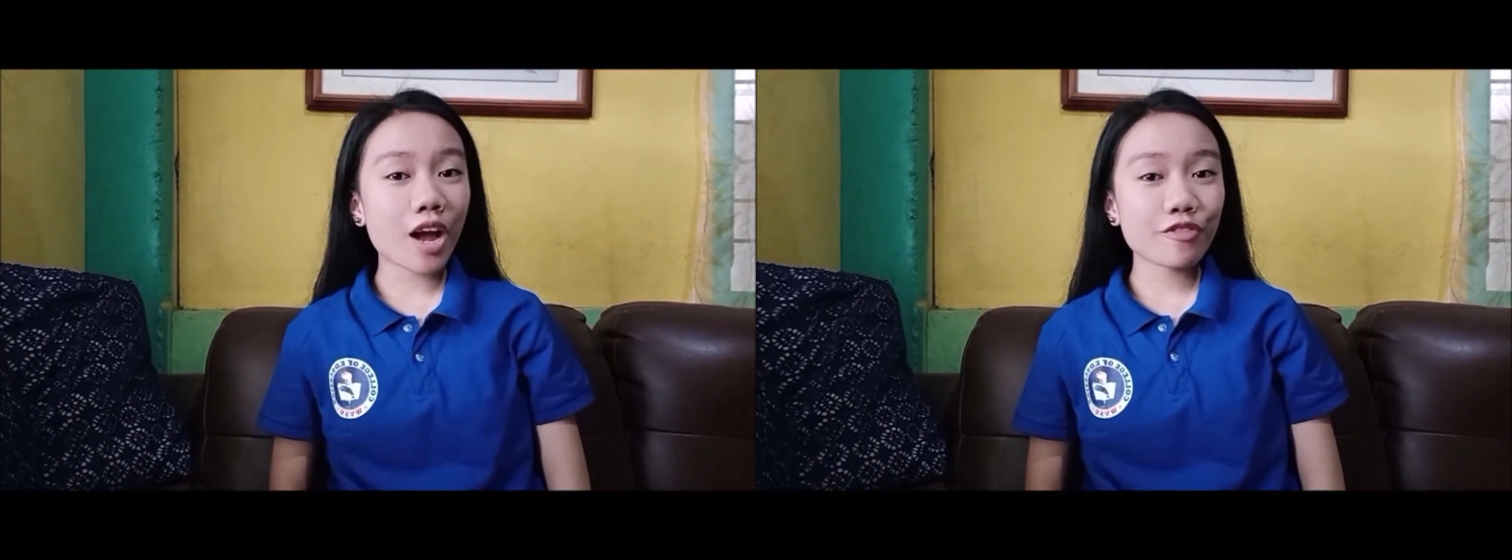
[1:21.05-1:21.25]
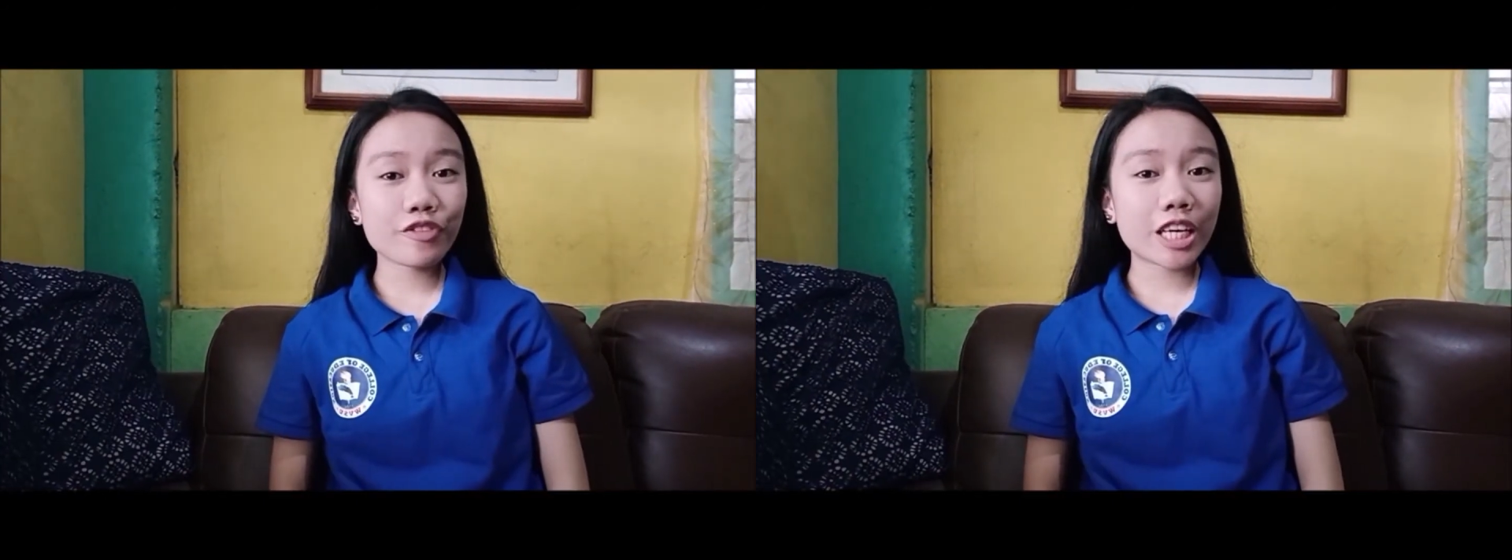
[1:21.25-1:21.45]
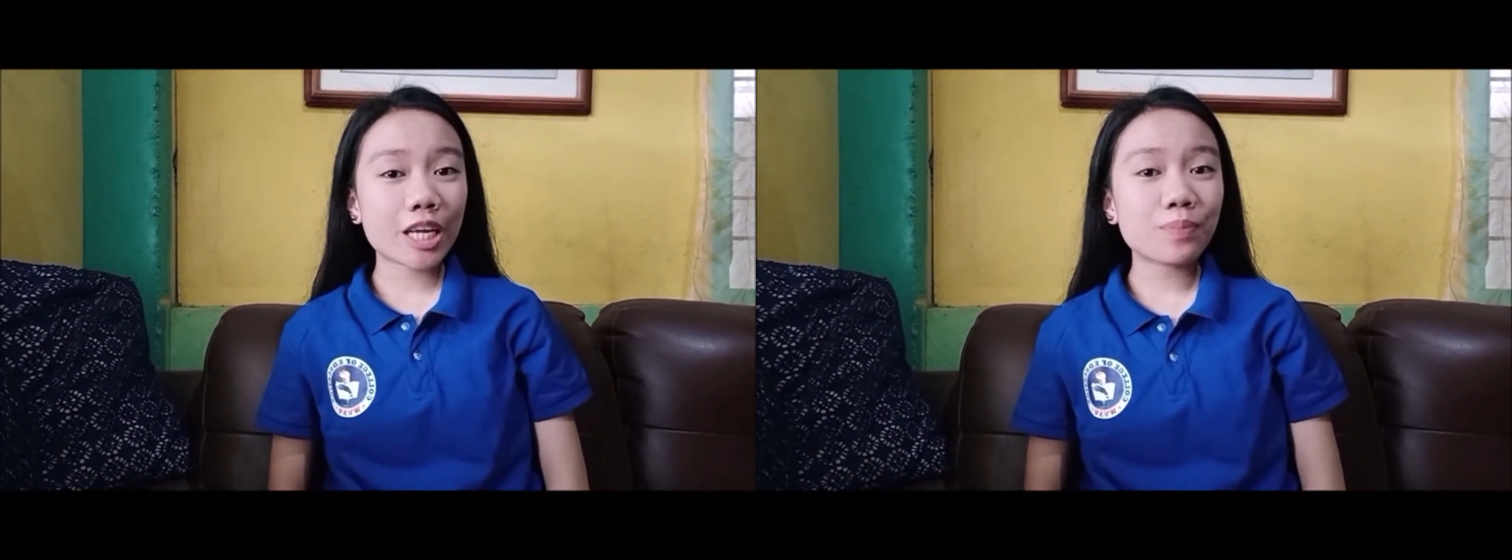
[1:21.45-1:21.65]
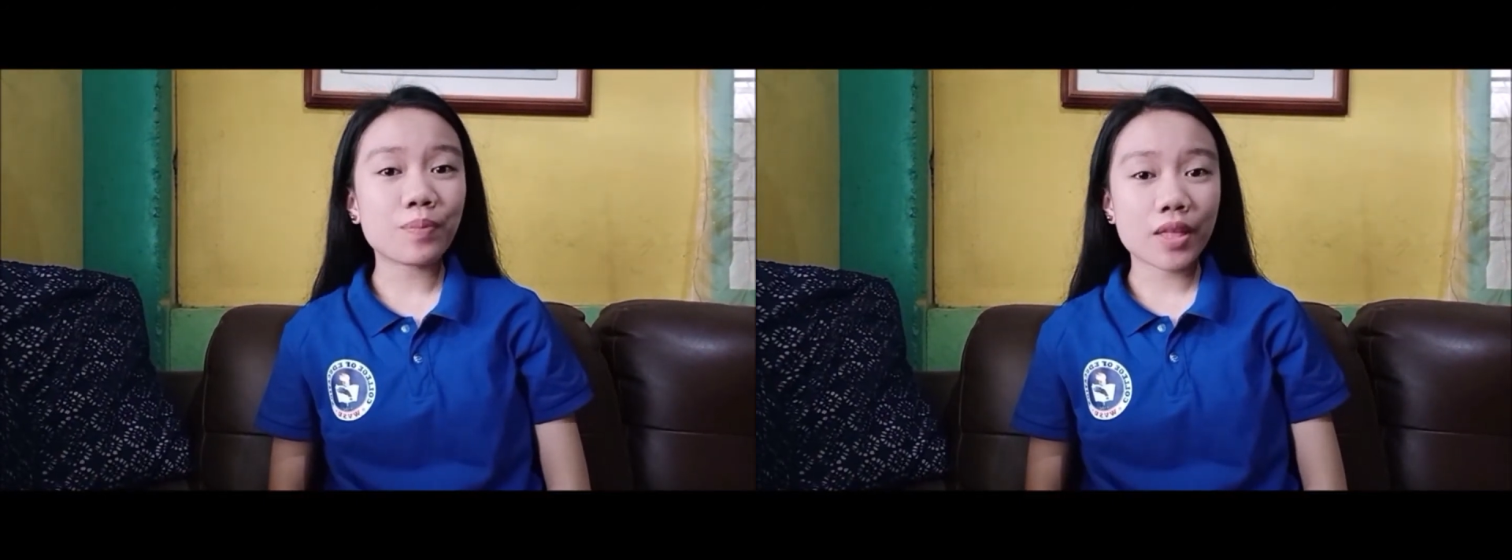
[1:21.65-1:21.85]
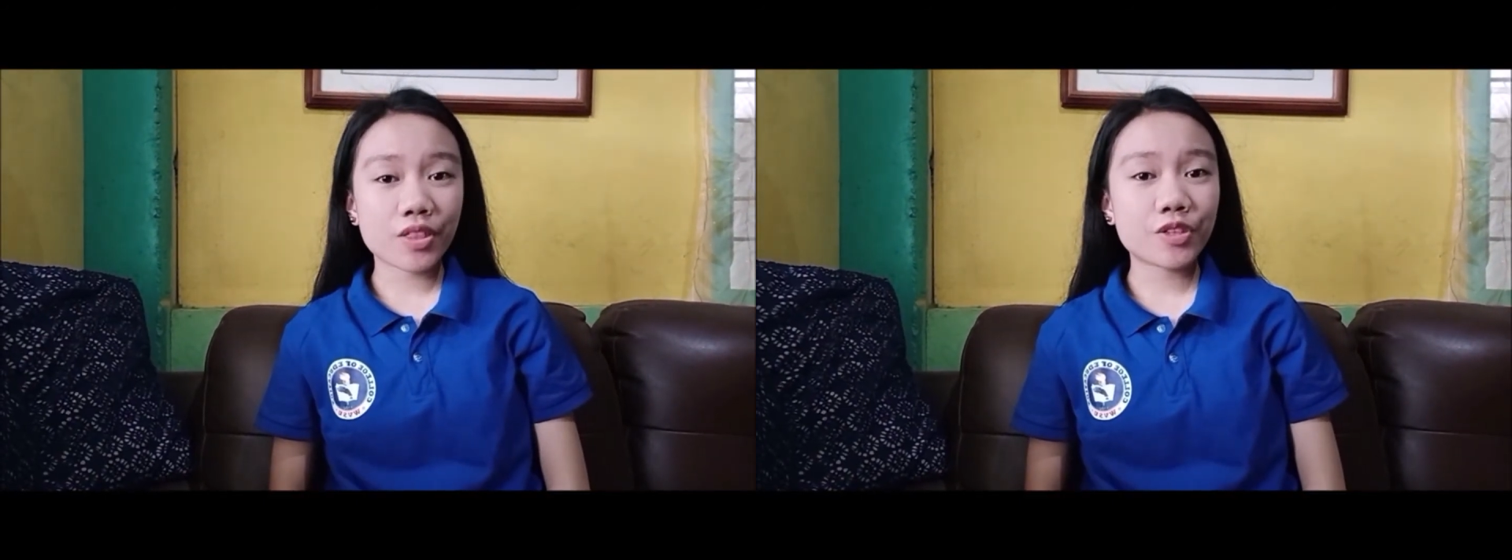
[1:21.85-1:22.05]

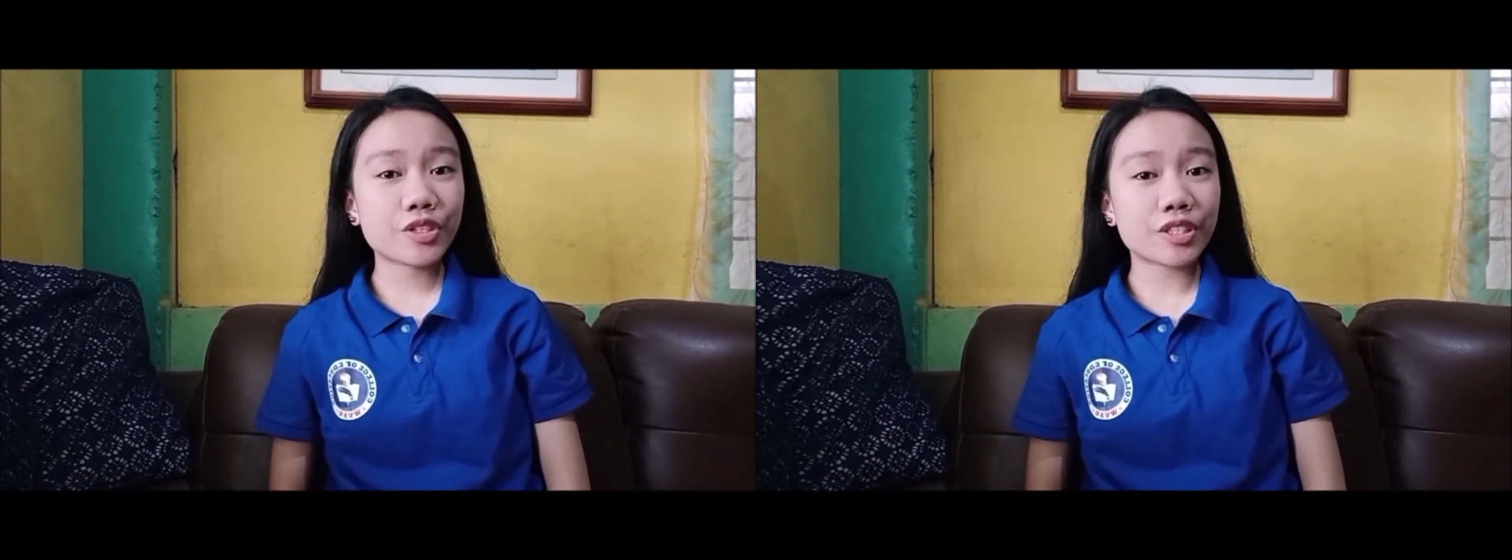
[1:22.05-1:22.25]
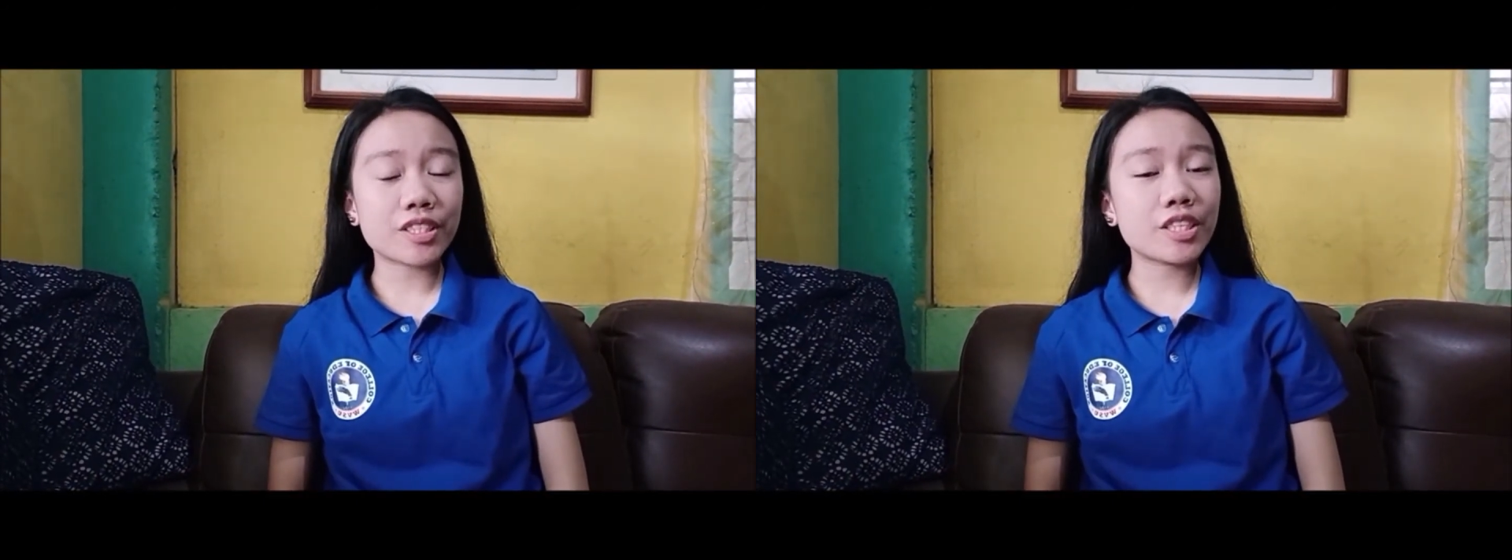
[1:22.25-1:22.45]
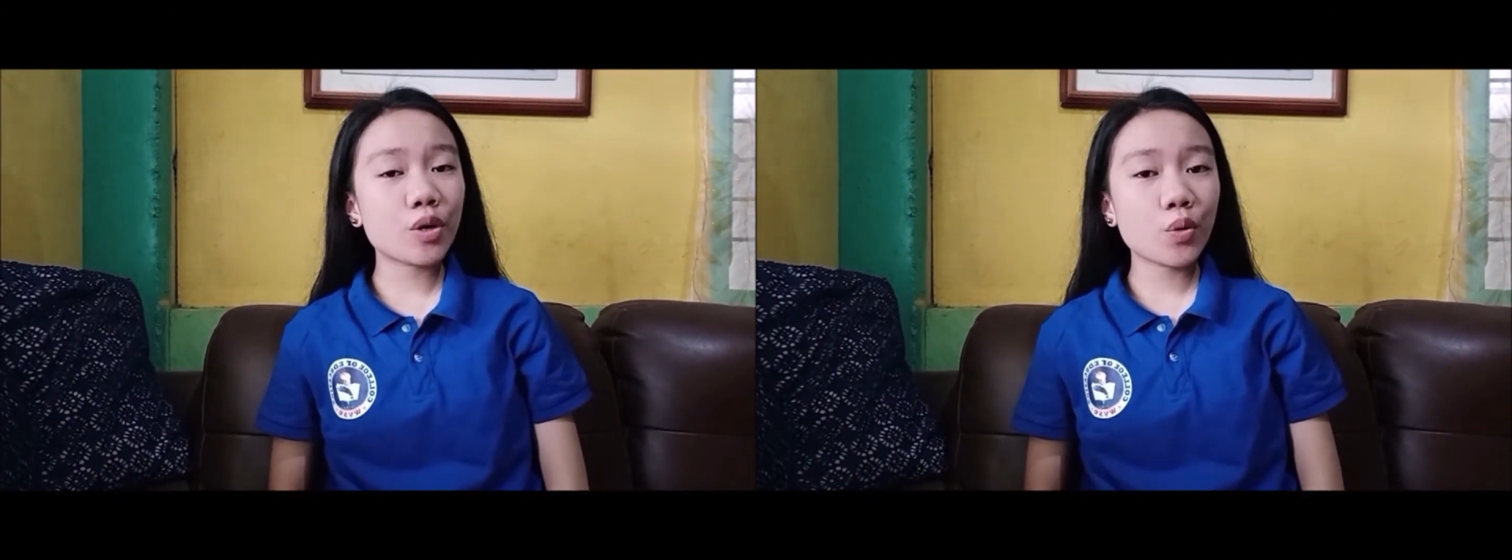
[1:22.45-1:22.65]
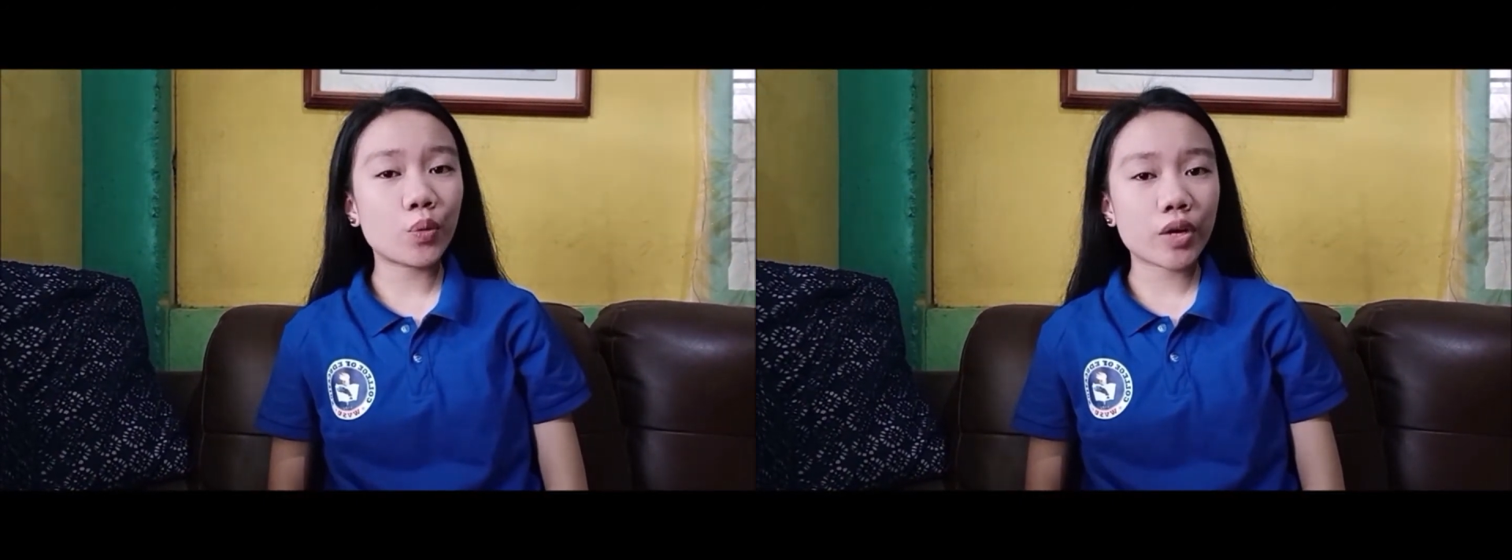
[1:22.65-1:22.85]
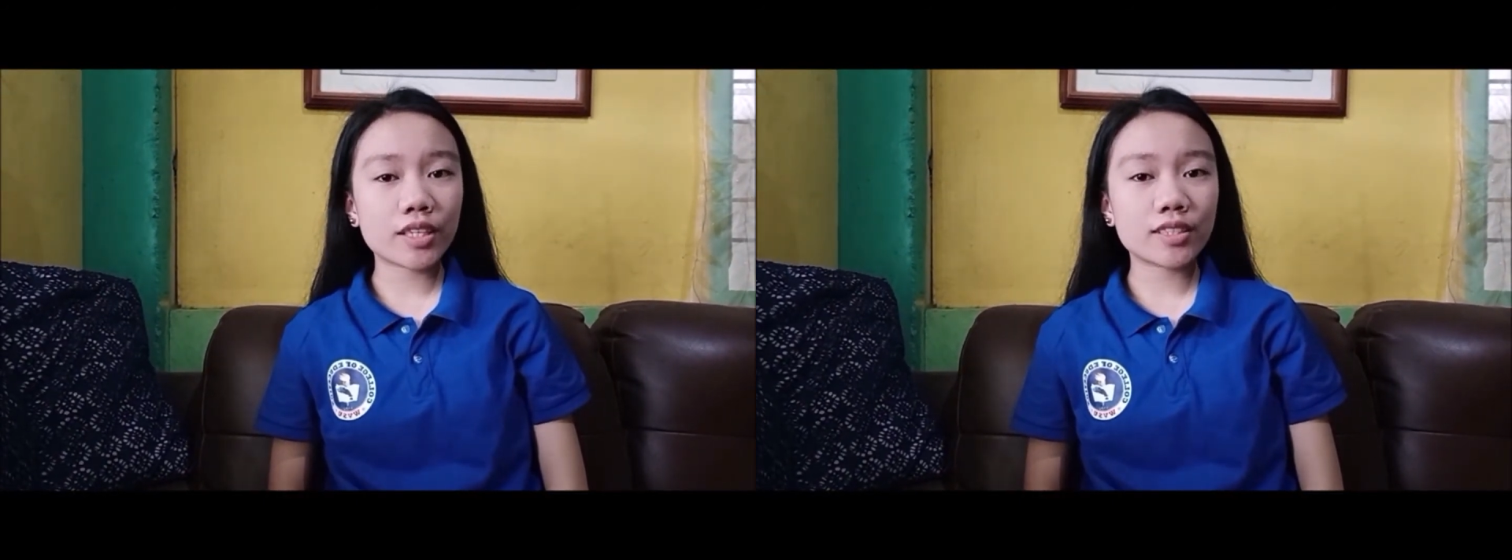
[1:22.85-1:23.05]
African myths deal
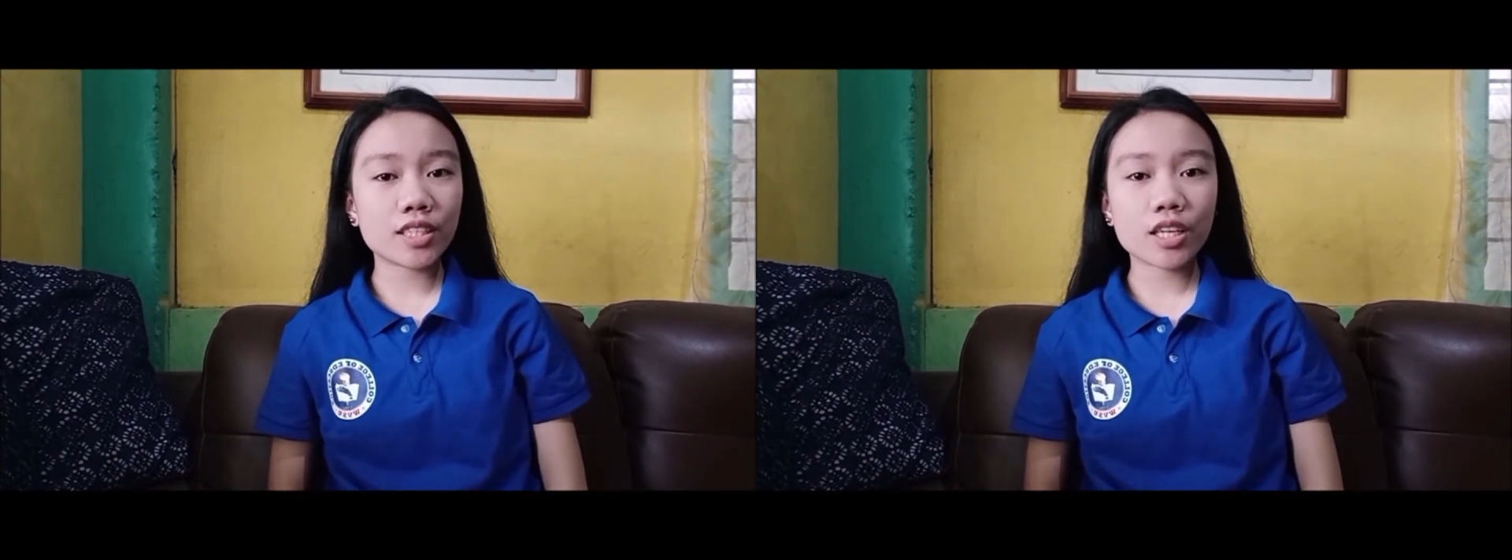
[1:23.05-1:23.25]
with